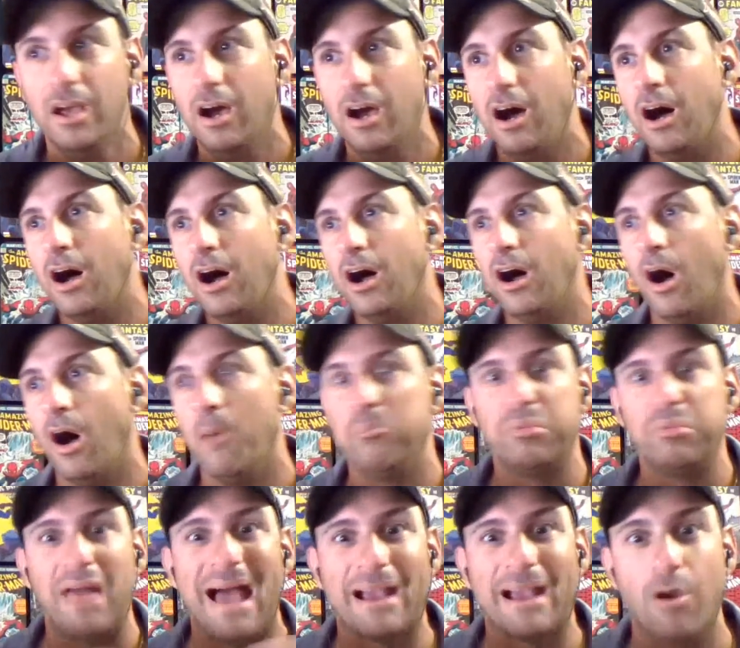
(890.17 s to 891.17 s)
a
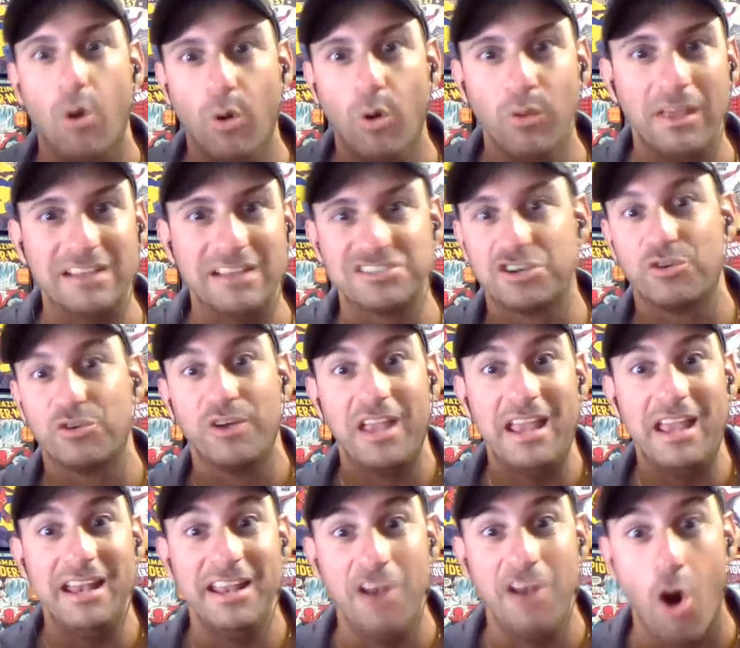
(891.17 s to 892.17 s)
black hole that's
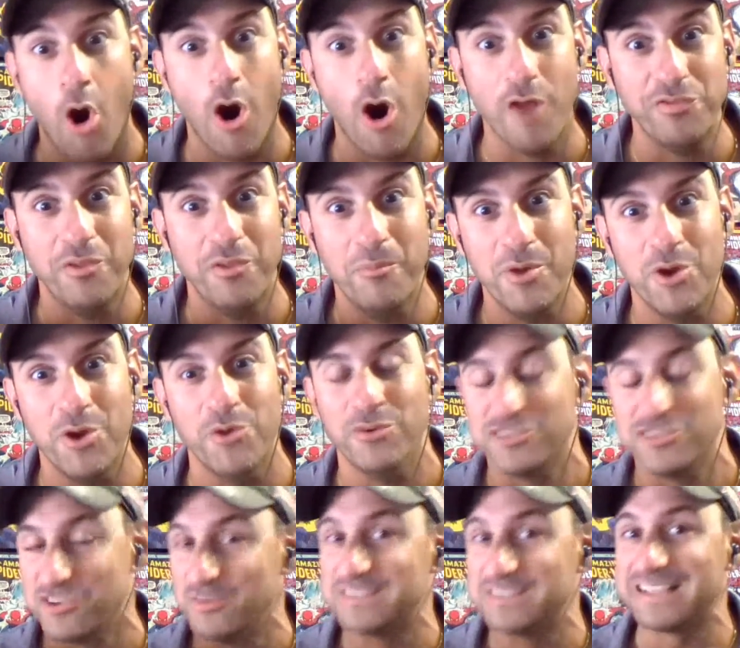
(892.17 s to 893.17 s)
created on the
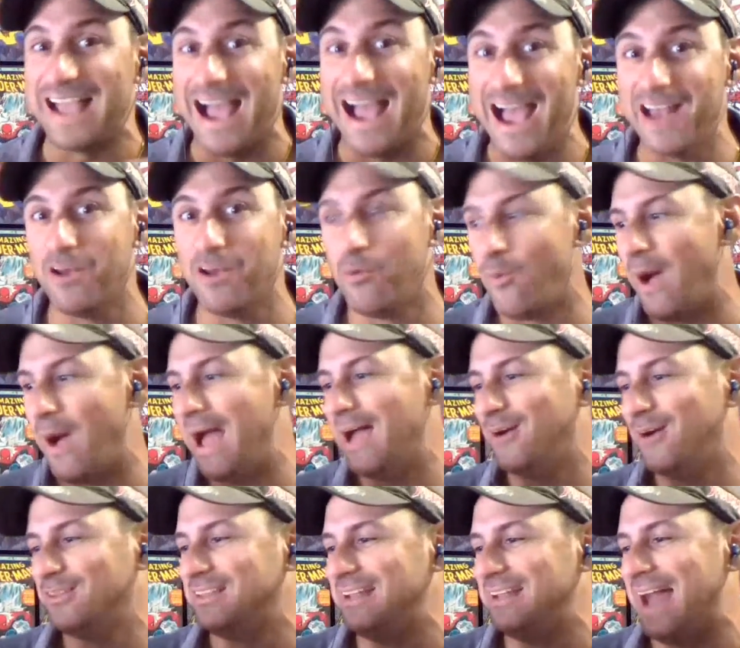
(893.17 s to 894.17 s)
moon. So it's kind of
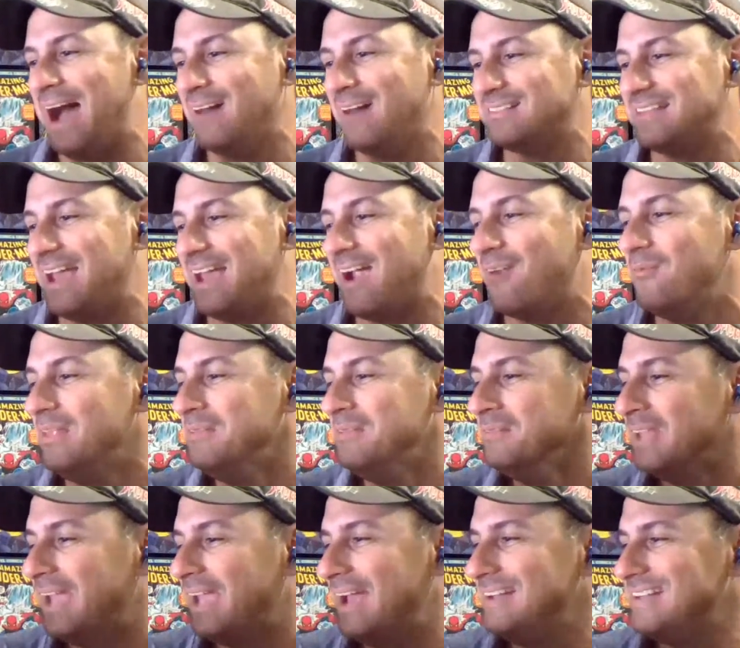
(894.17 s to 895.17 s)
wild and out there.
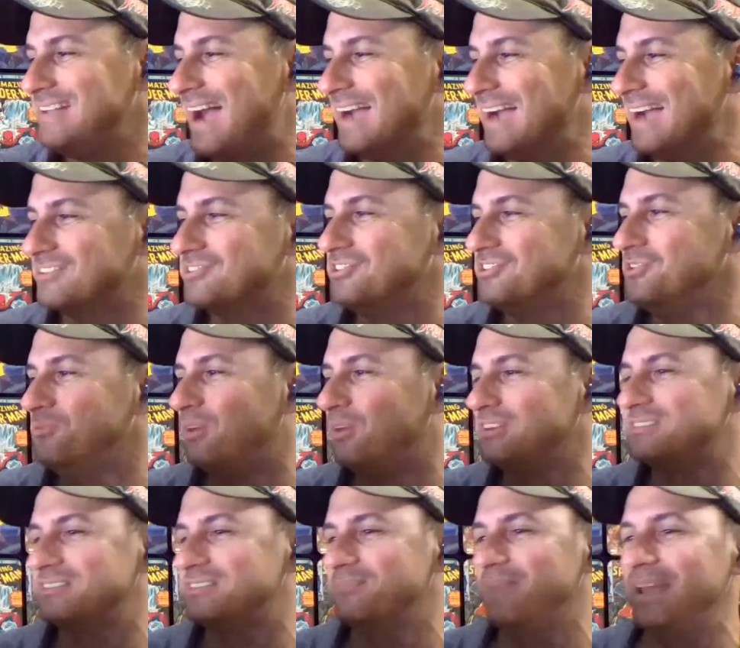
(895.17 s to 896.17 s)
And Dr. Doom
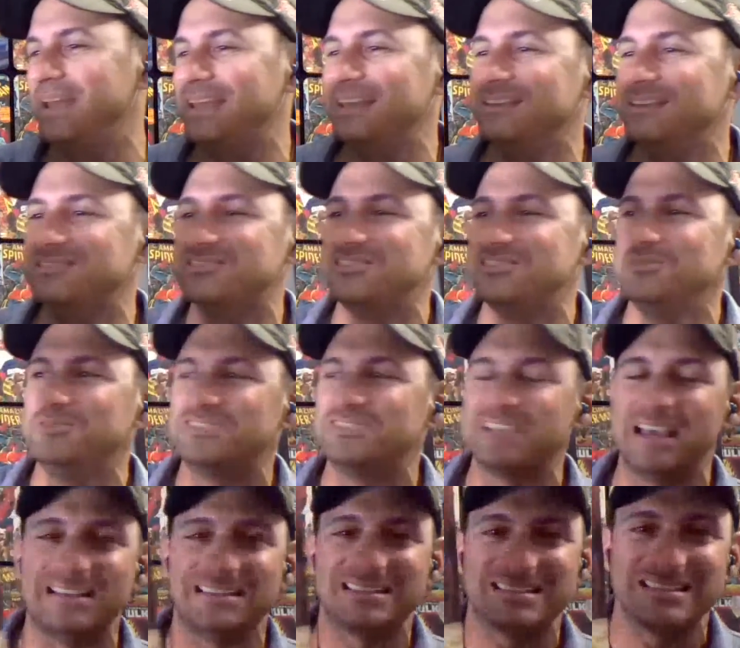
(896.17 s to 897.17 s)
wants to make his two
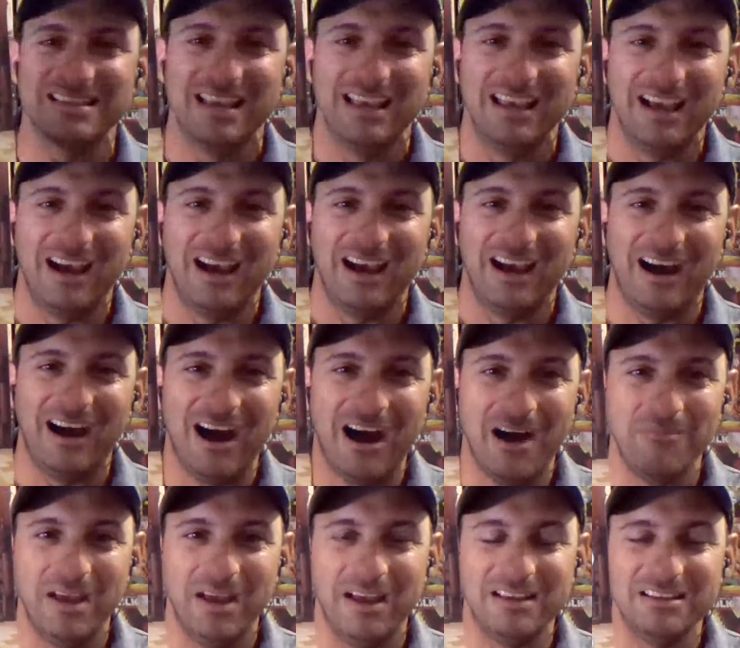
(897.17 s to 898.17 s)
cents
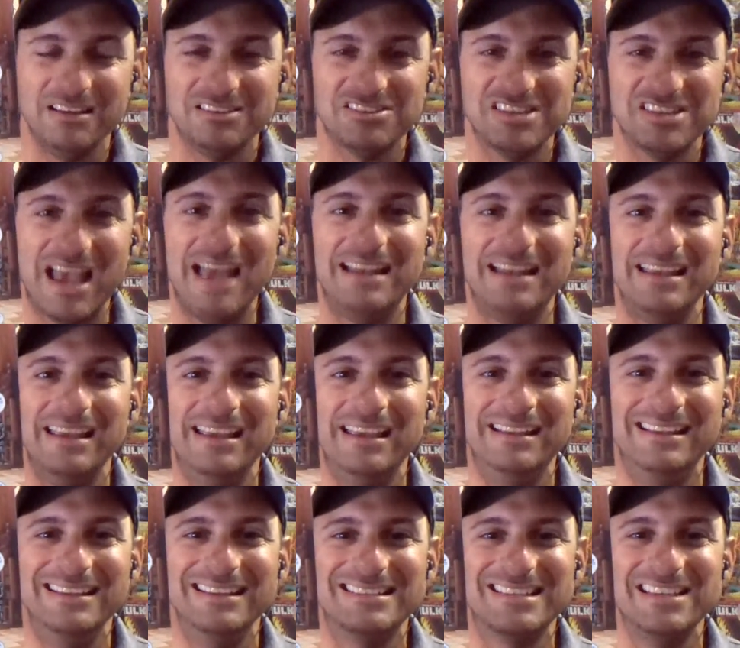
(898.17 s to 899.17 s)
said
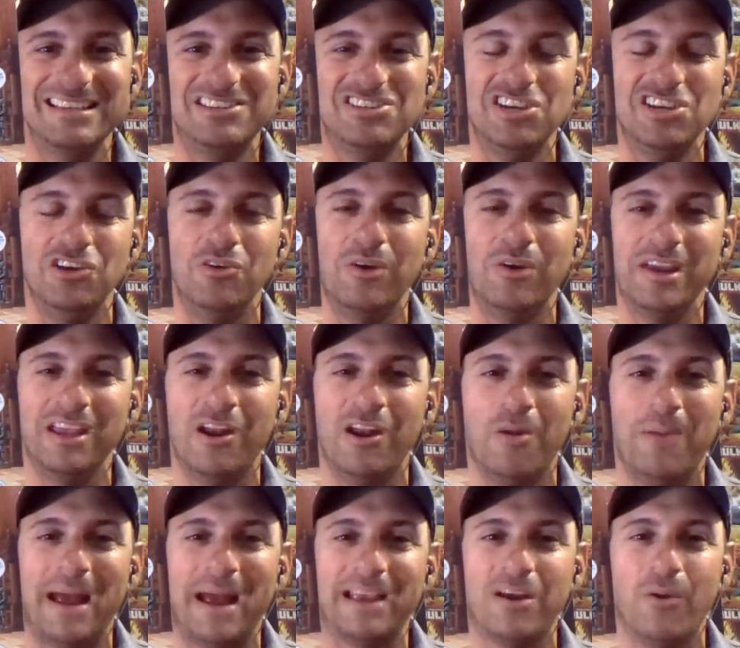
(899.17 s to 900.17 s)
in this issue, you
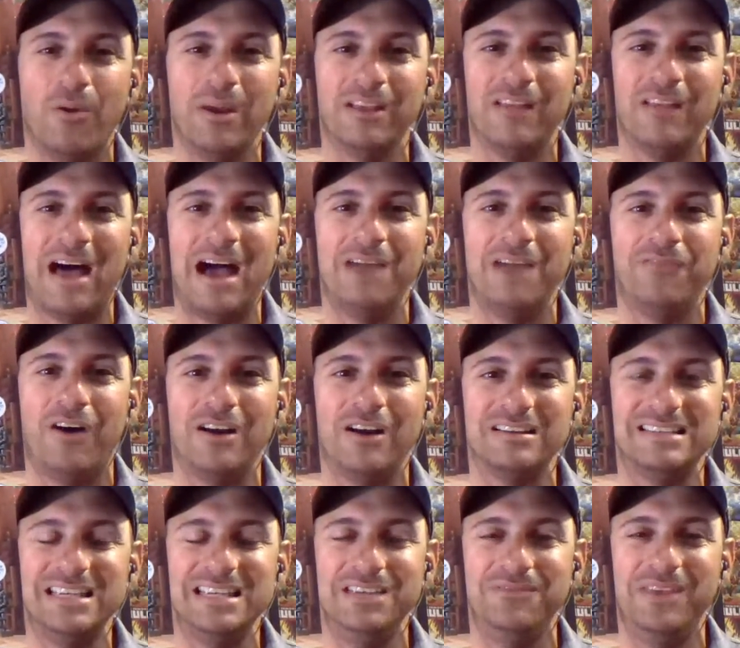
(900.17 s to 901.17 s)
know, by going live
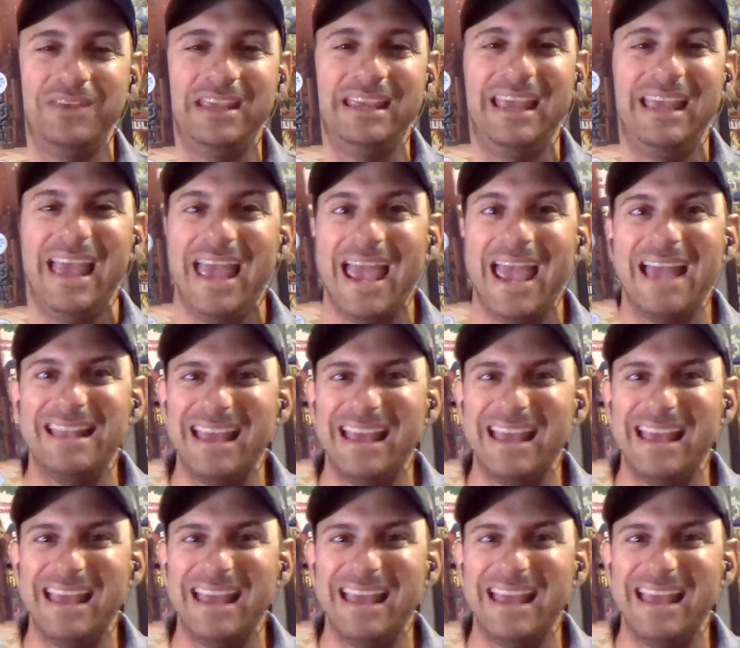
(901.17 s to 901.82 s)
on TV, and they